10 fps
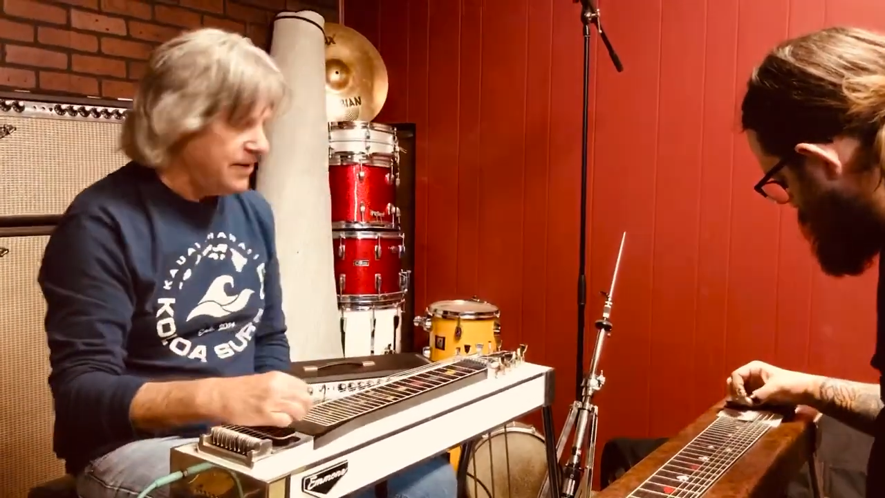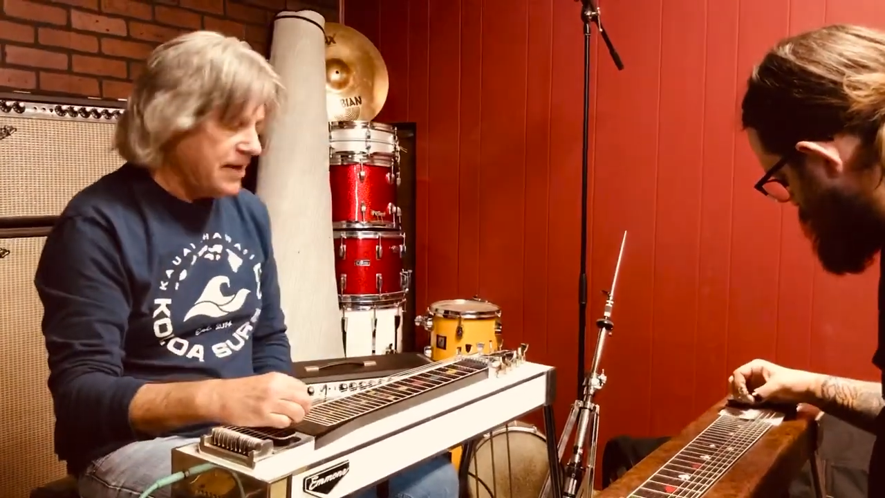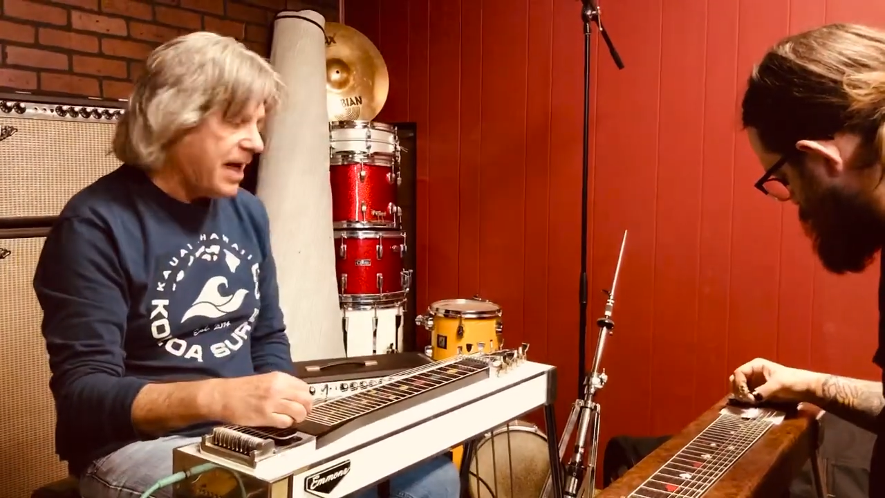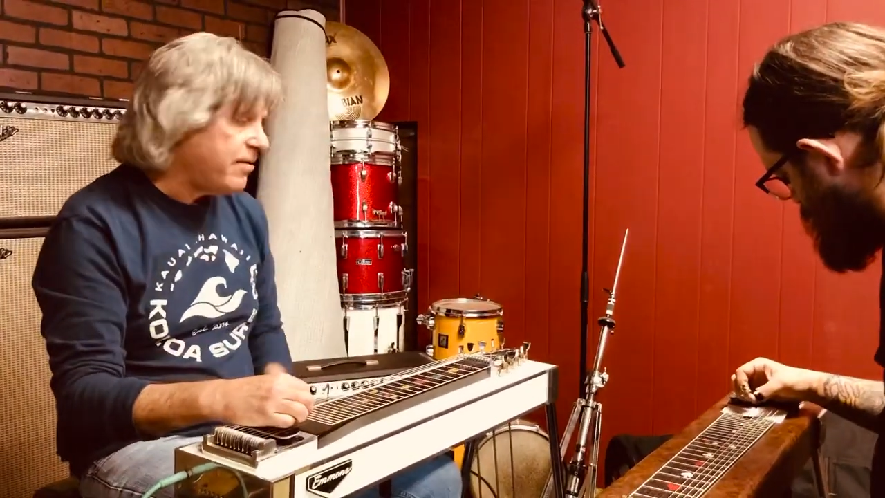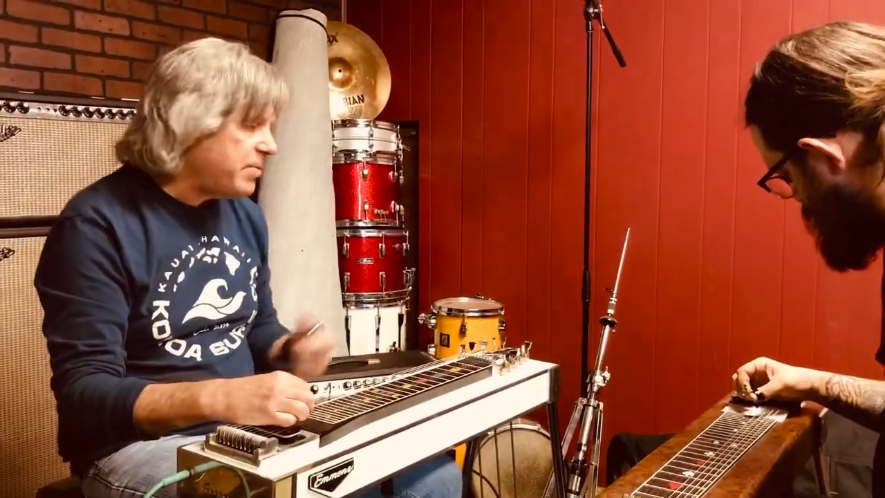
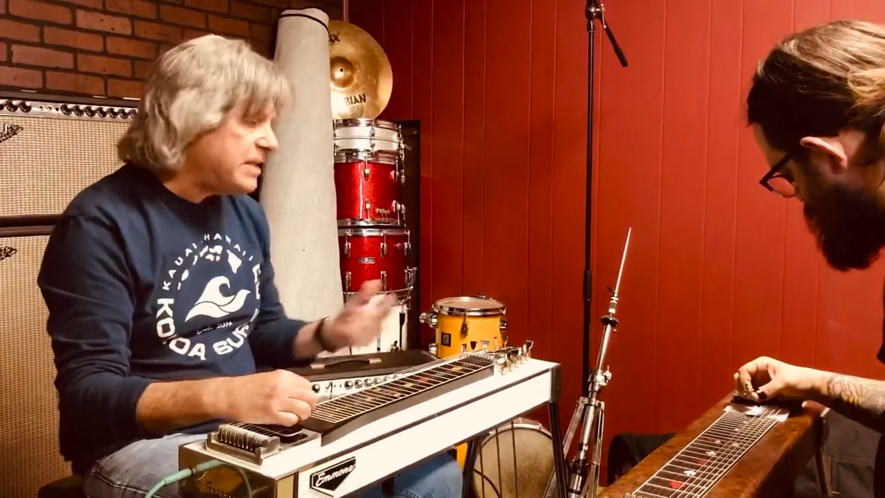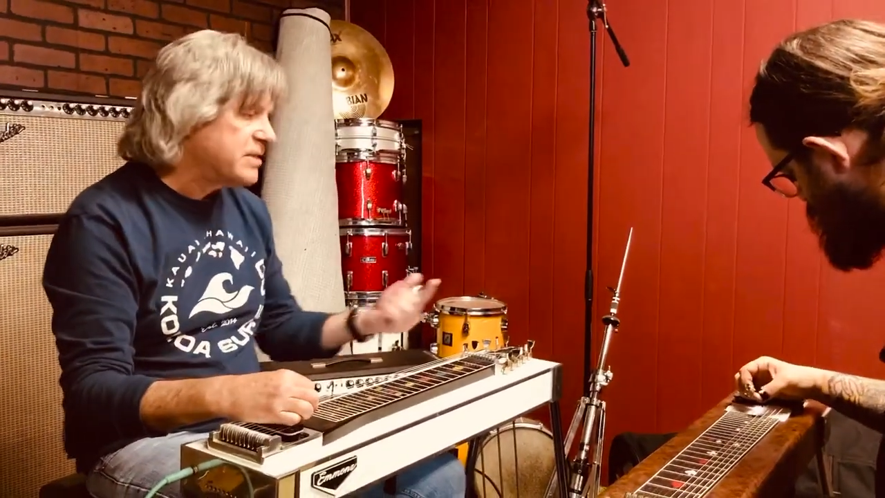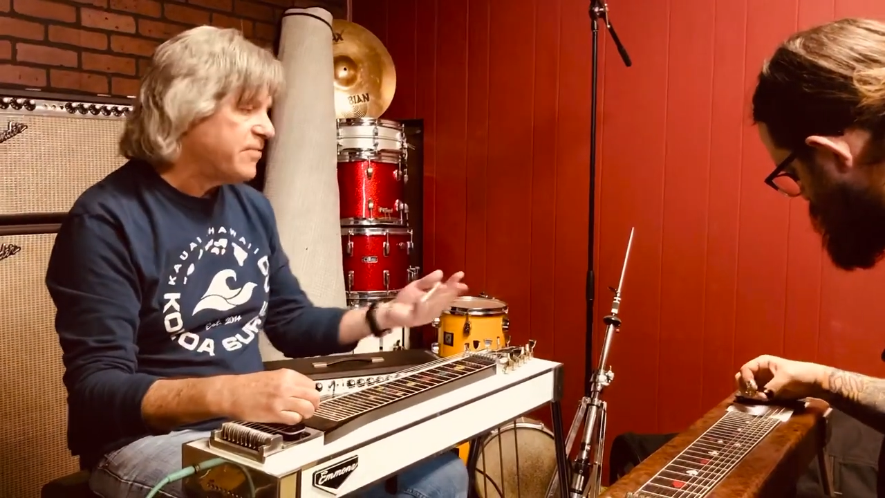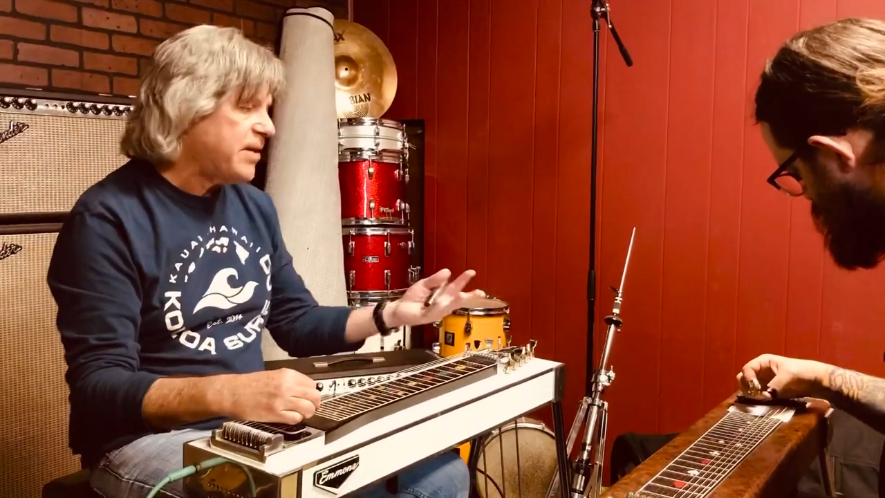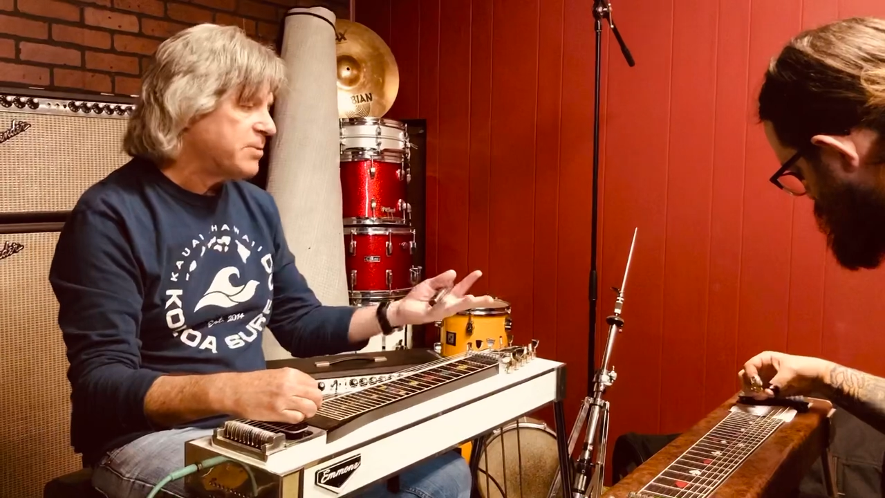Now, everybody
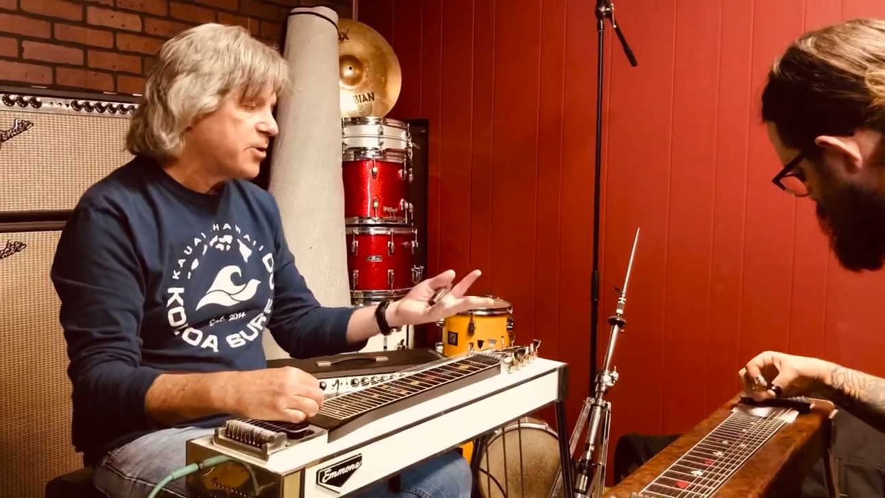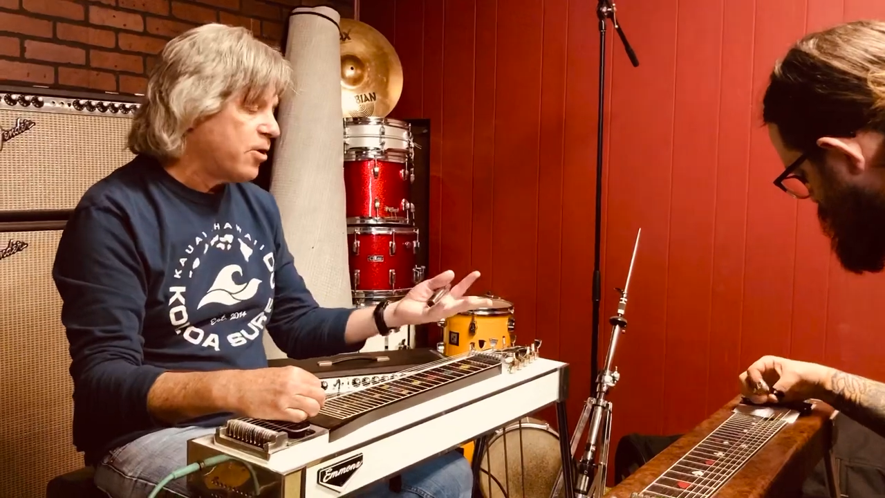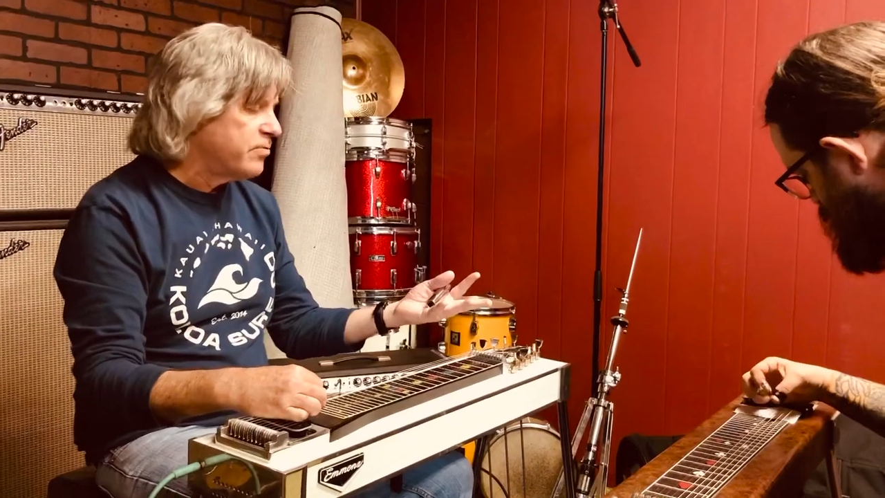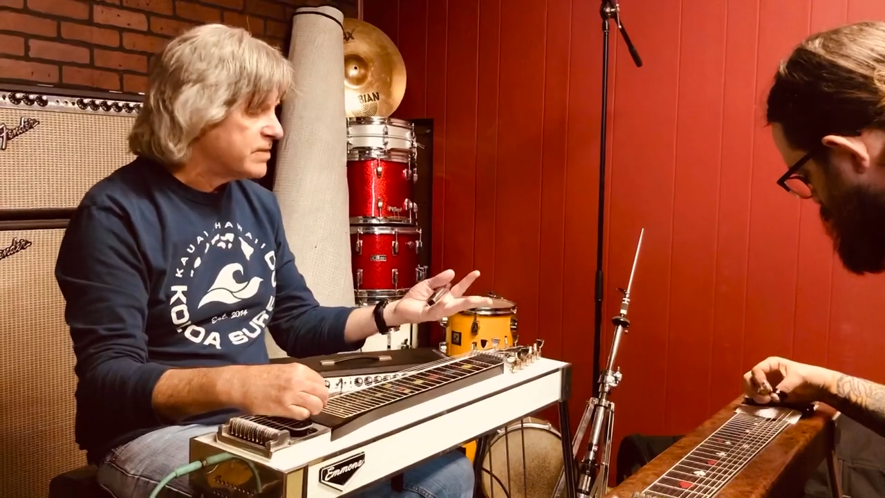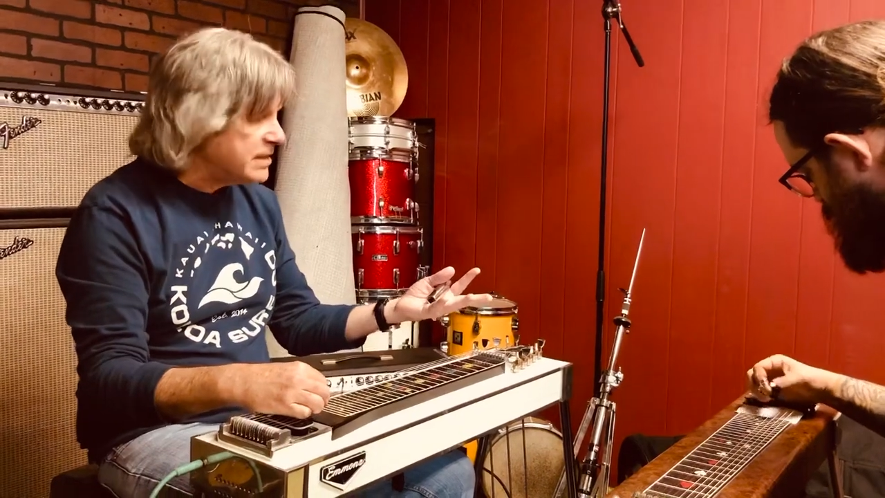develops their
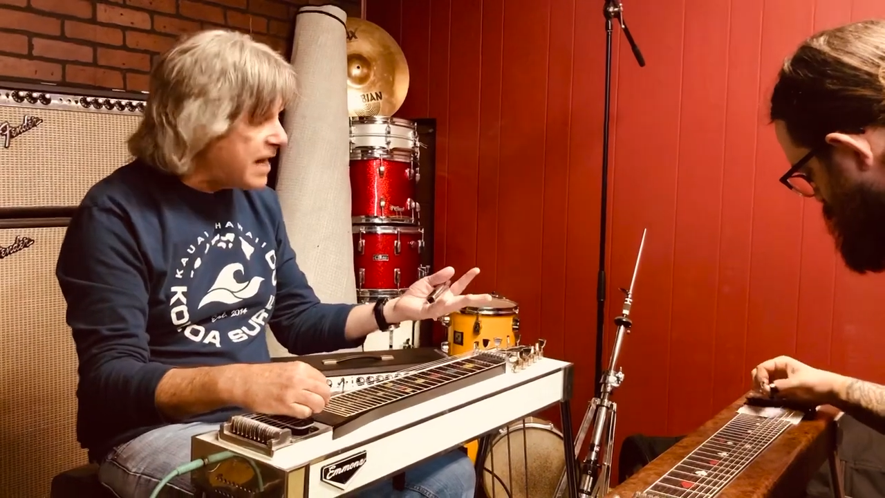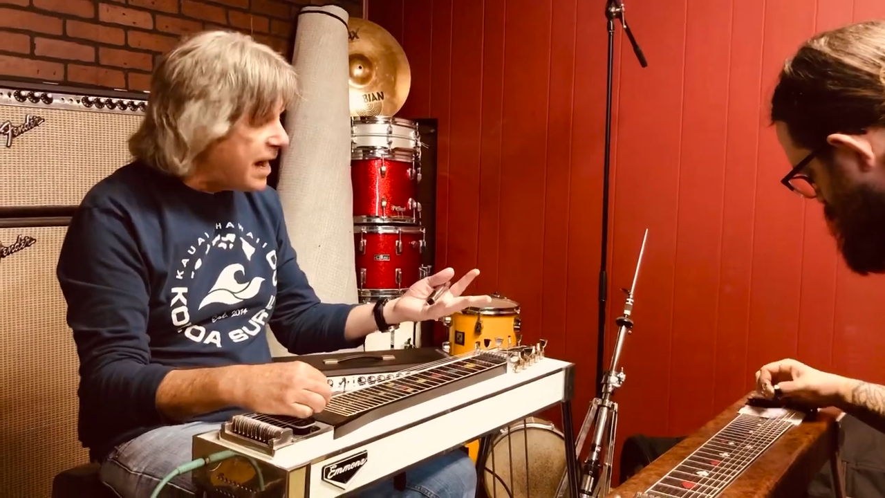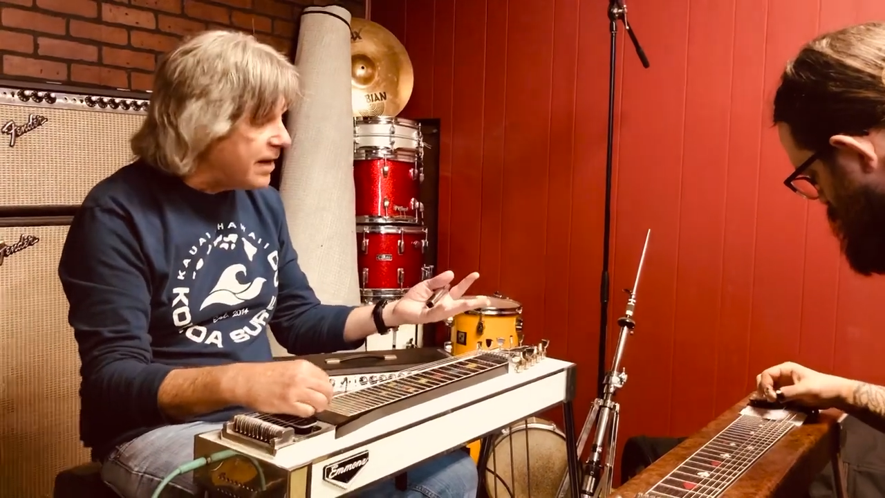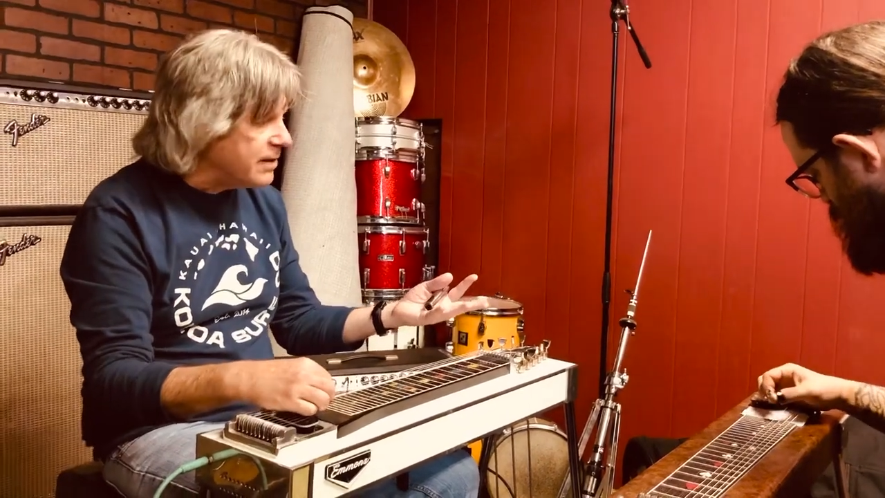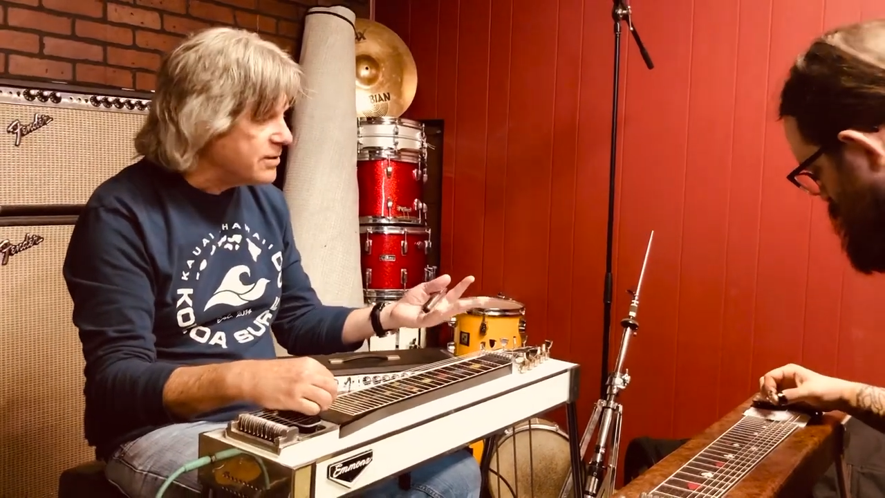own style,